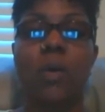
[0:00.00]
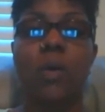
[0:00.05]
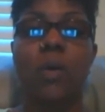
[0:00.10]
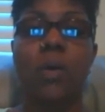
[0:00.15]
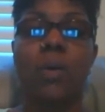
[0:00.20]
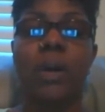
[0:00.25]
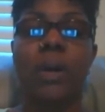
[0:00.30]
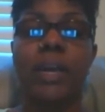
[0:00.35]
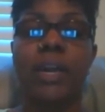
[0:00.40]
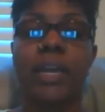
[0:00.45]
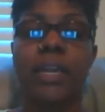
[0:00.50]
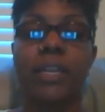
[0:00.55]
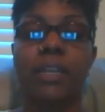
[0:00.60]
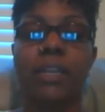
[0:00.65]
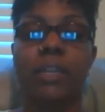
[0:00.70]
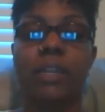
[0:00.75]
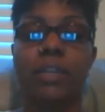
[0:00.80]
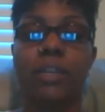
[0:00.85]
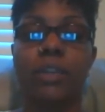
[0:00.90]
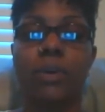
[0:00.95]
on
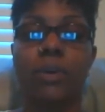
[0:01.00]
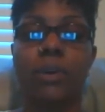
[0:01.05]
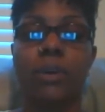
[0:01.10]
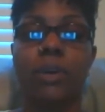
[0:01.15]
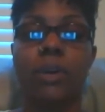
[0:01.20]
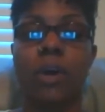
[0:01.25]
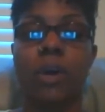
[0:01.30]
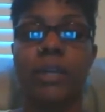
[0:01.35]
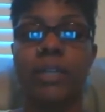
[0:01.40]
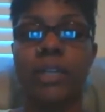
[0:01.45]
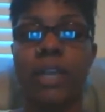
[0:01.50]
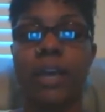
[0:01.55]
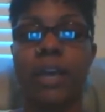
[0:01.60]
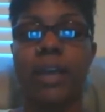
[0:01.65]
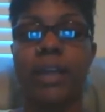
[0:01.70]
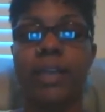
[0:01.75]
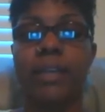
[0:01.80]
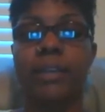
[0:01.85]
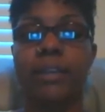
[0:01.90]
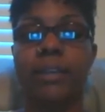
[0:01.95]
your
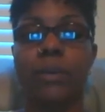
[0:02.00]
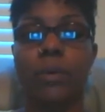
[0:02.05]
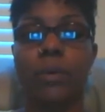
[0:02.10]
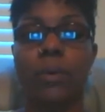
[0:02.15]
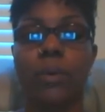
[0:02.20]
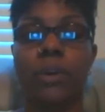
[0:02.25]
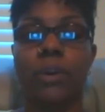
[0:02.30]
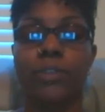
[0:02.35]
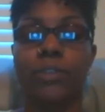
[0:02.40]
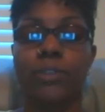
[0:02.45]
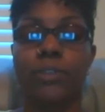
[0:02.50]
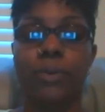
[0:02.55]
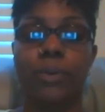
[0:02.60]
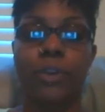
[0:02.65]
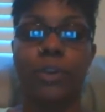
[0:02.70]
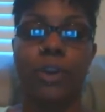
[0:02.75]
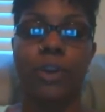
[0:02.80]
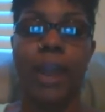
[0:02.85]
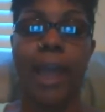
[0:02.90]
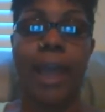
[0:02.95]
online or through
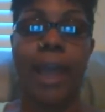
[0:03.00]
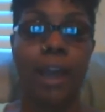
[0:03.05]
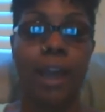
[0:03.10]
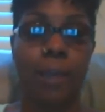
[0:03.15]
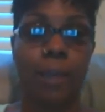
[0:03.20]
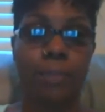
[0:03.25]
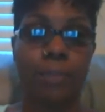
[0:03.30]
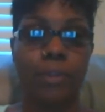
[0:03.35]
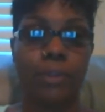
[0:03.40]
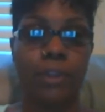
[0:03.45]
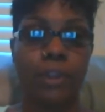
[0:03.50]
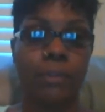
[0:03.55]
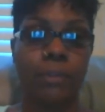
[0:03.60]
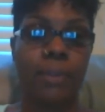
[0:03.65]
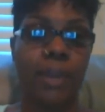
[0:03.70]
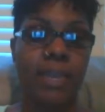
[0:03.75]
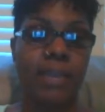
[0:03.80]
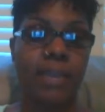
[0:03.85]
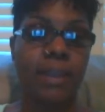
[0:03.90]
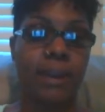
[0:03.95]
your app, your
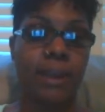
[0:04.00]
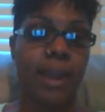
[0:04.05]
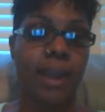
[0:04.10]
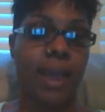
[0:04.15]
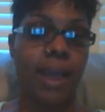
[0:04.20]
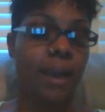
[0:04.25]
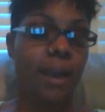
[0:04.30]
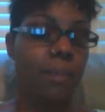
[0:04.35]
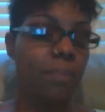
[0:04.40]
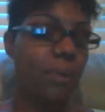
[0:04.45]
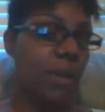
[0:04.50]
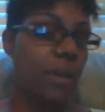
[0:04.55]
MyEcon app.